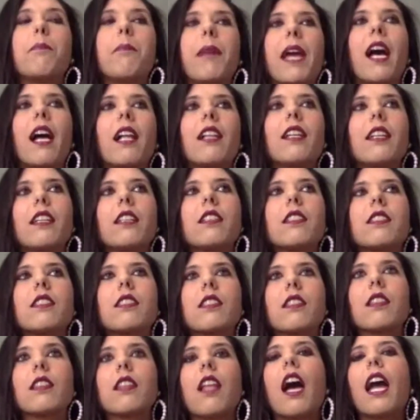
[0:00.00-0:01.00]
balance
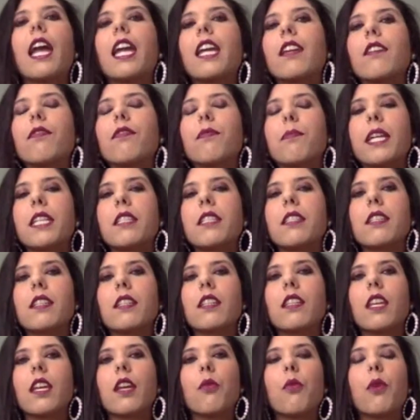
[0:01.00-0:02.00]
life
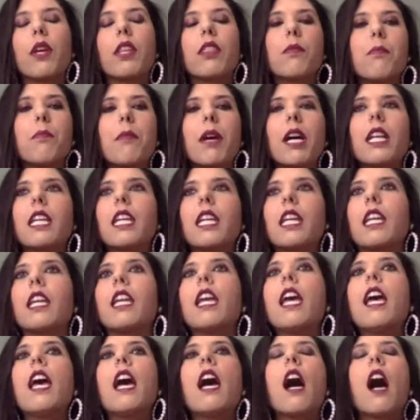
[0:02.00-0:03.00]
basically with
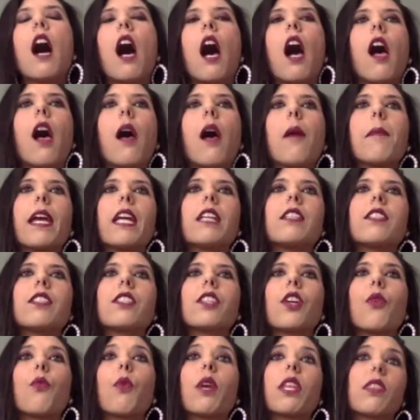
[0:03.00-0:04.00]
money. And
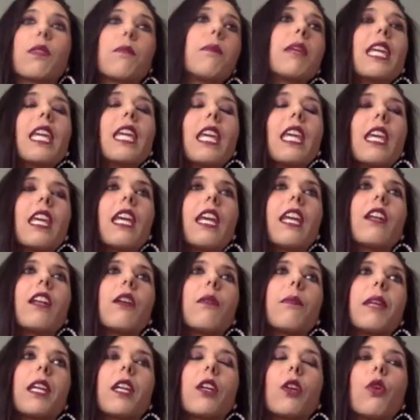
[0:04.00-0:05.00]
so with me,
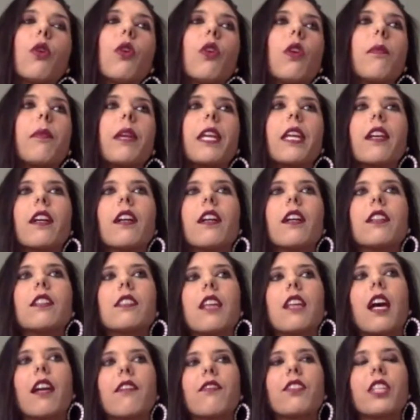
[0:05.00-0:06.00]
it'll be cool
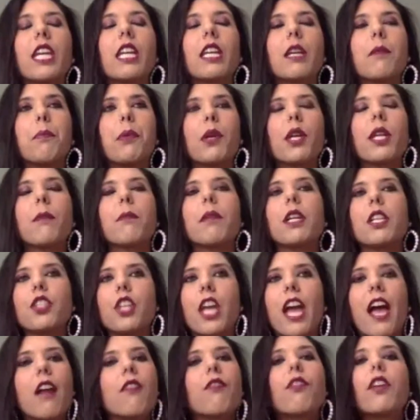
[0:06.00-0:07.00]
because I've taken pretty
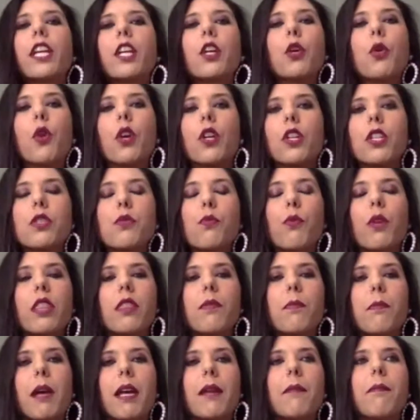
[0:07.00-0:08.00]
much every course
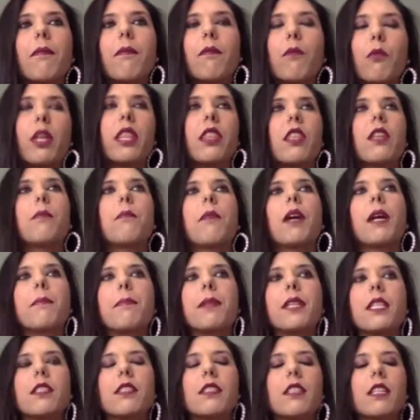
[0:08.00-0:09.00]
within my
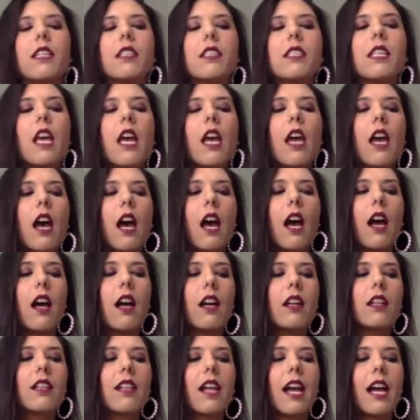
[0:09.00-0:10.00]
business
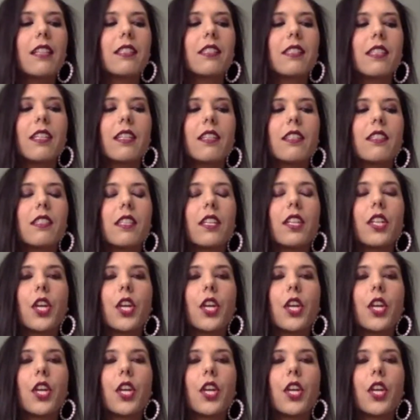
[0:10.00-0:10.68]
classes,